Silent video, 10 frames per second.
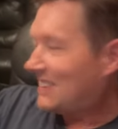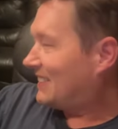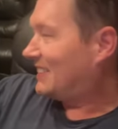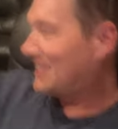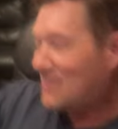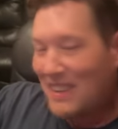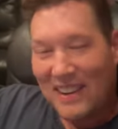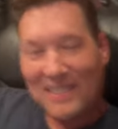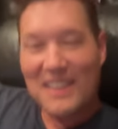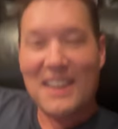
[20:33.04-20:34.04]
Well, oh, there we
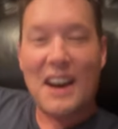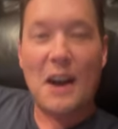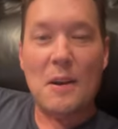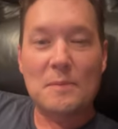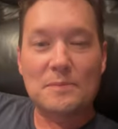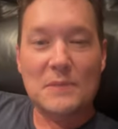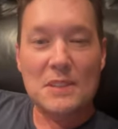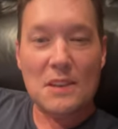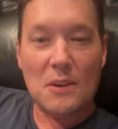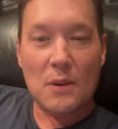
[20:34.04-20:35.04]
go. Um,
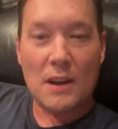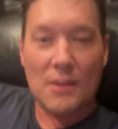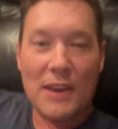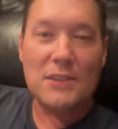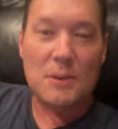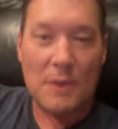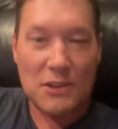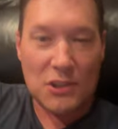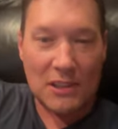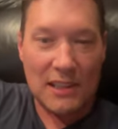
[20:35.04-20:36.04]
so uh, thank you so
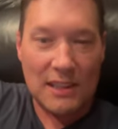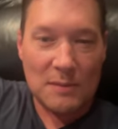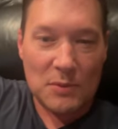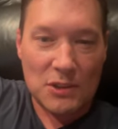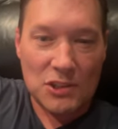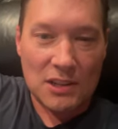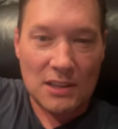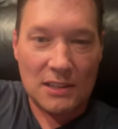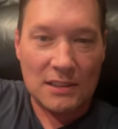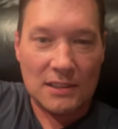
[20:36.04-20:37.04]
much, Lee. Appreciate
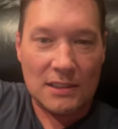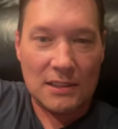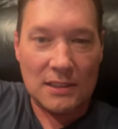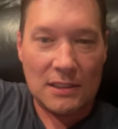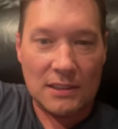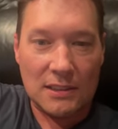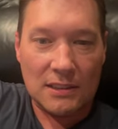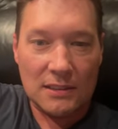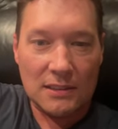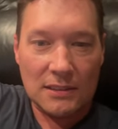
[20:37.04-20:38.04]
it.
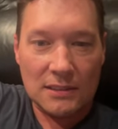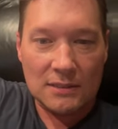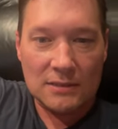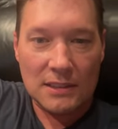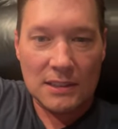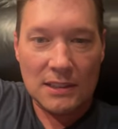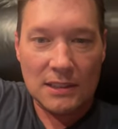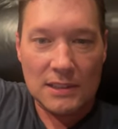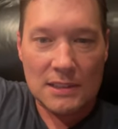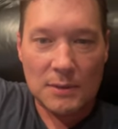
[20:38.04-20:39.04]
Uh, all right,
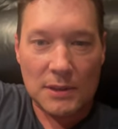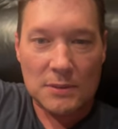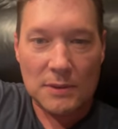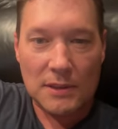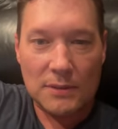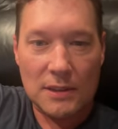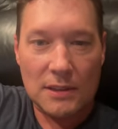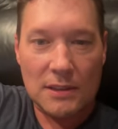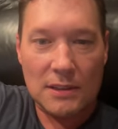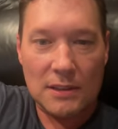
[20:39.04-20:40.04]
let's see what else we have
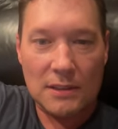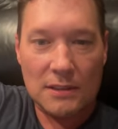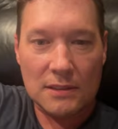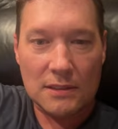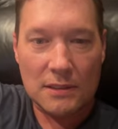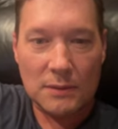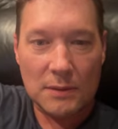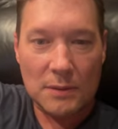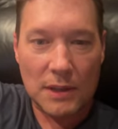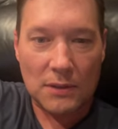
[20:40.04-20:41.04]
here.
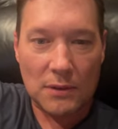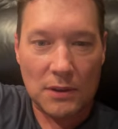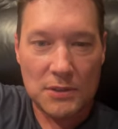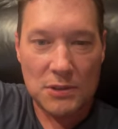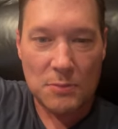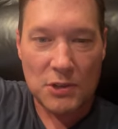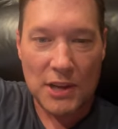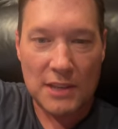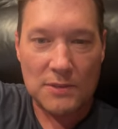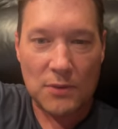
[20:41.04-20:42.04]
We got through all the super
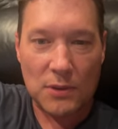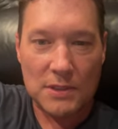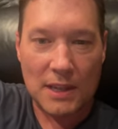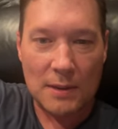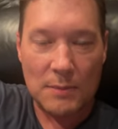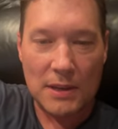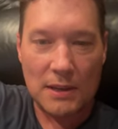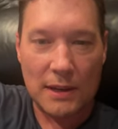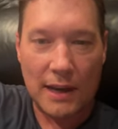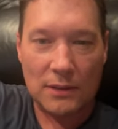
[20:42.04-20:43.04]
chats for the time
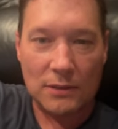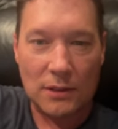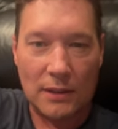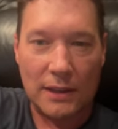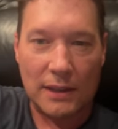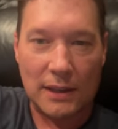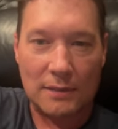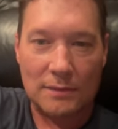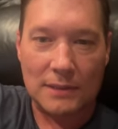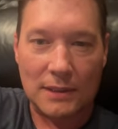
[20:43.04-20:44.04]
being. I don't know how to
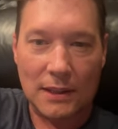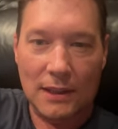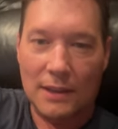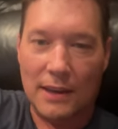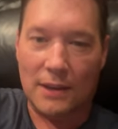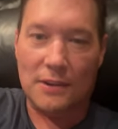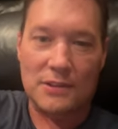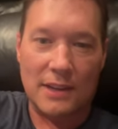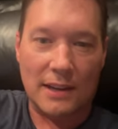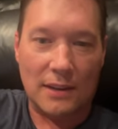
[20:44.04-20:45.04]
get. You gotta
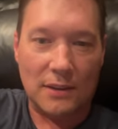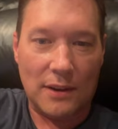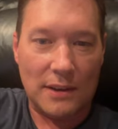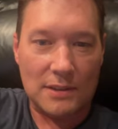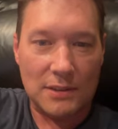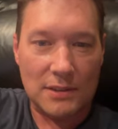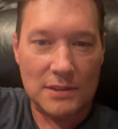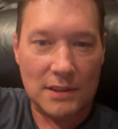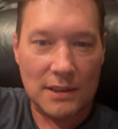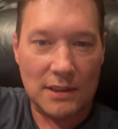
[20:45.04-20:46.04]
understand. I don't know how to do this
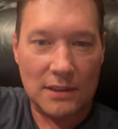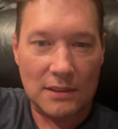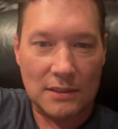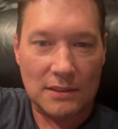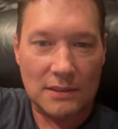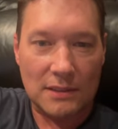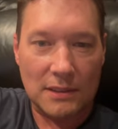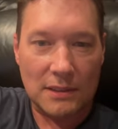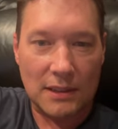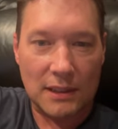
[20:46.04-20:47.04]
thing at all.
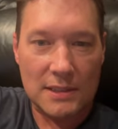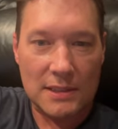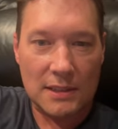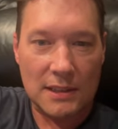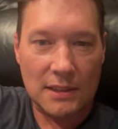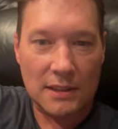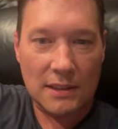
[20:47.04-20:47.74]
All right, let's see.